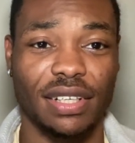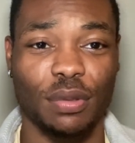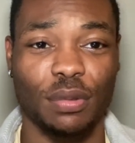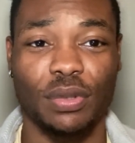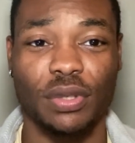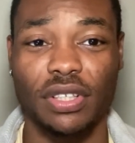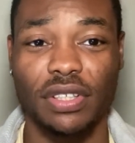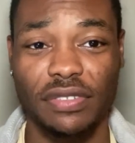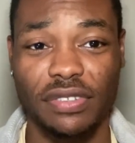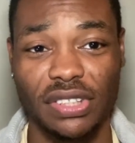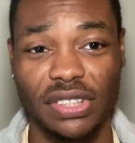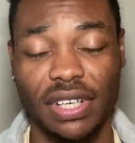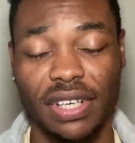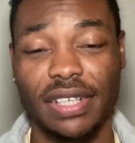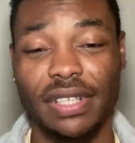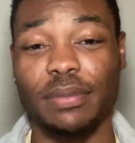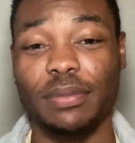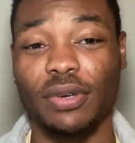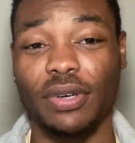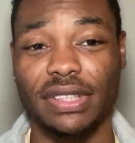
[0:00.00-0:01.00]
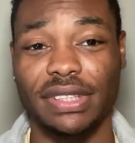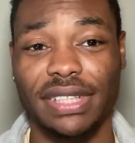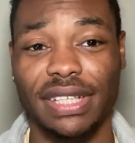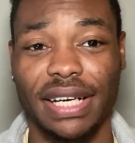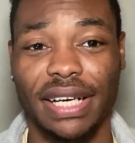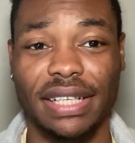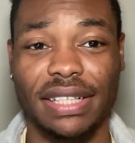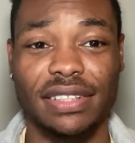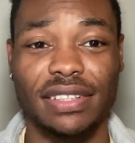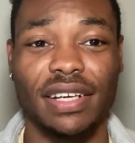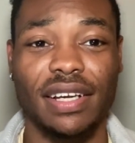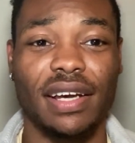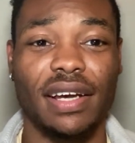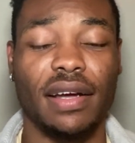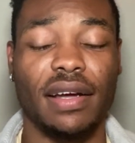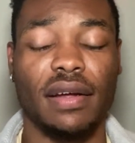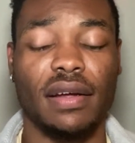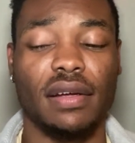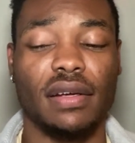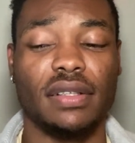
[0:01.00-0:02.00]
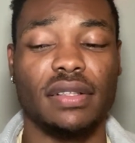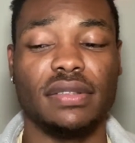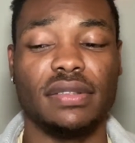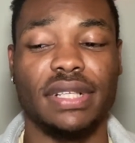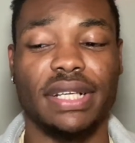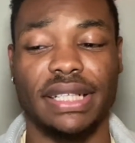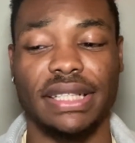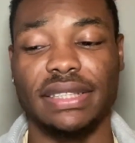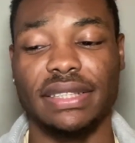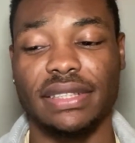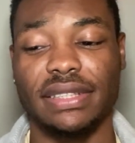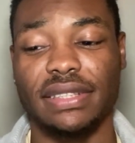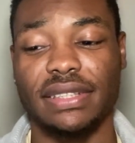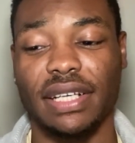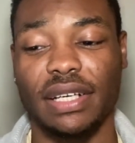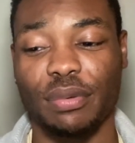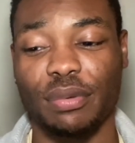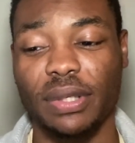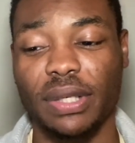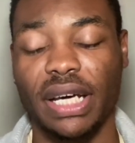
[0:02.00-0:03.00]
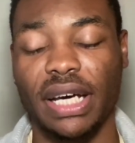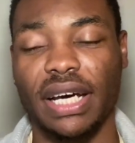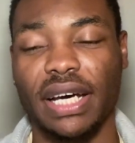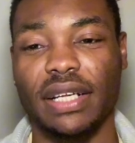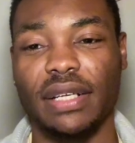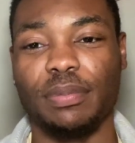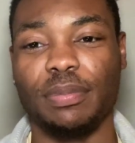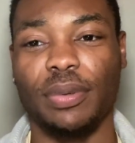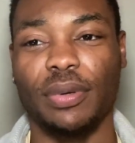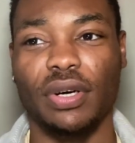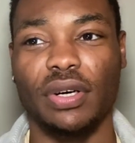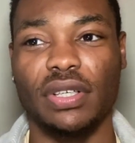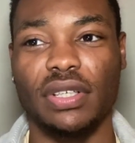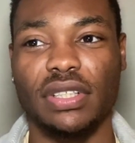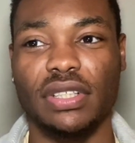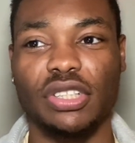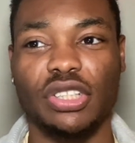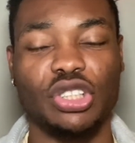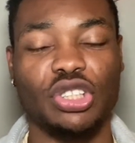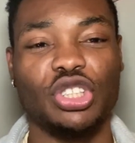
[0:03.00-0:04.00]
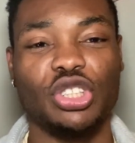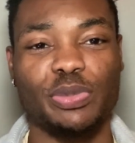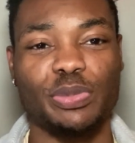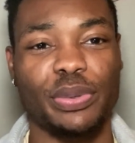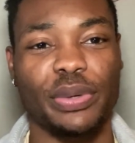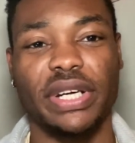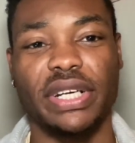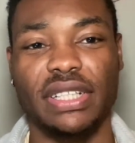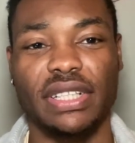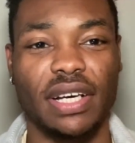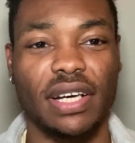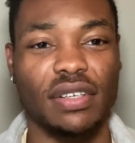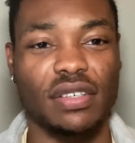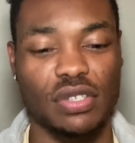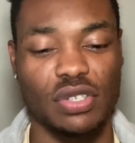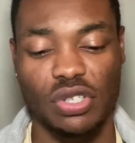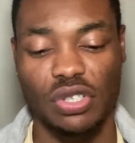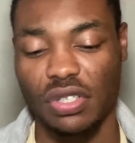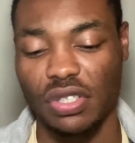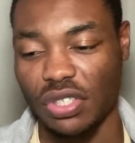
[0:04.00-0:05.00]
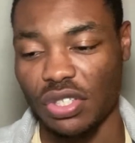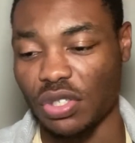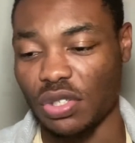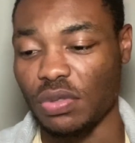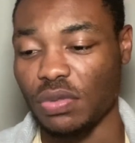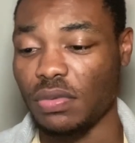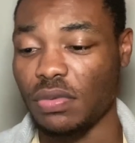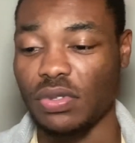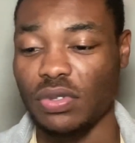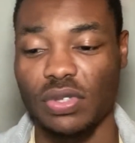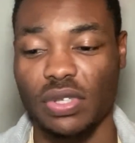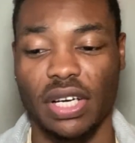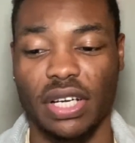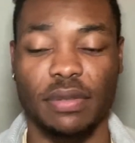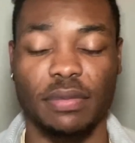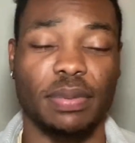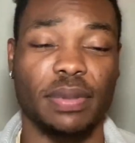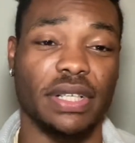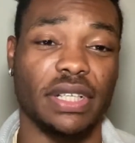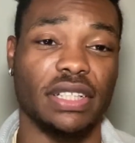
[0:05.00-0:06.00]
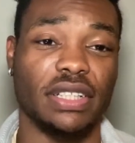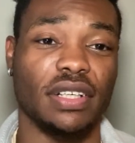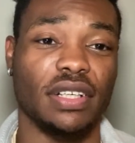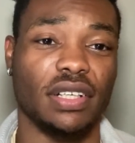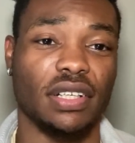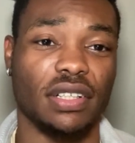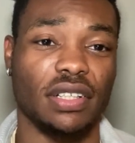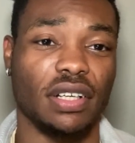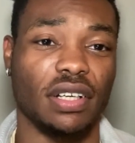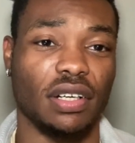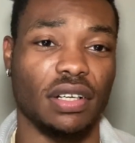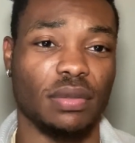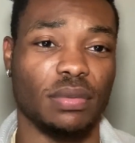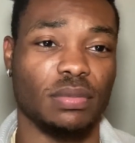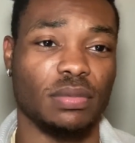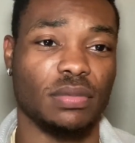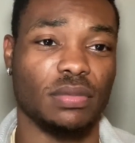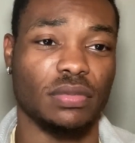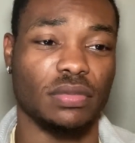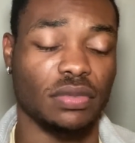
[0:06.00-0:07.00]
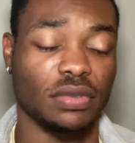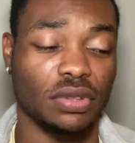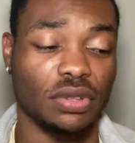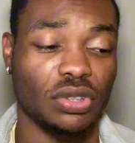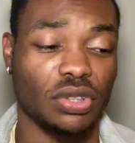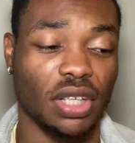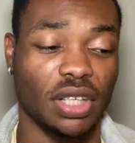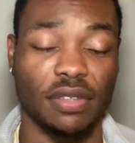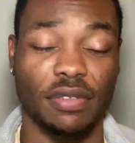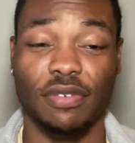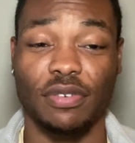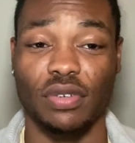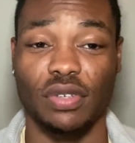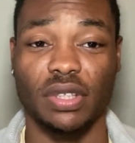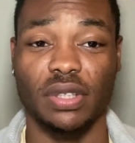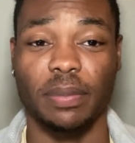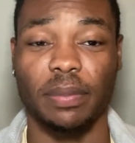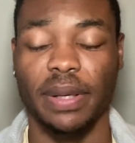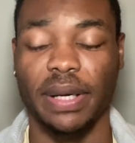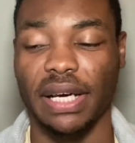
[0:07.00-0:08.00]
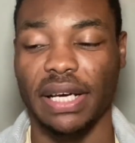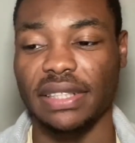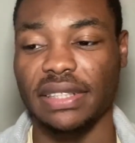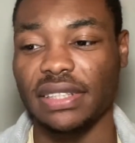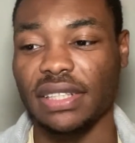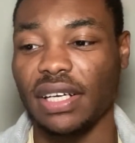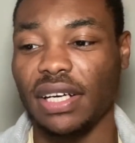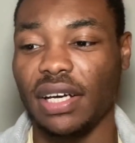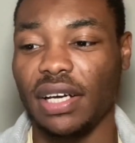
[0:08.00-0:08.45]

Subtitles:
We could have started more attacks than we had, but it just break down as soon as you try to play the you try to force a pass.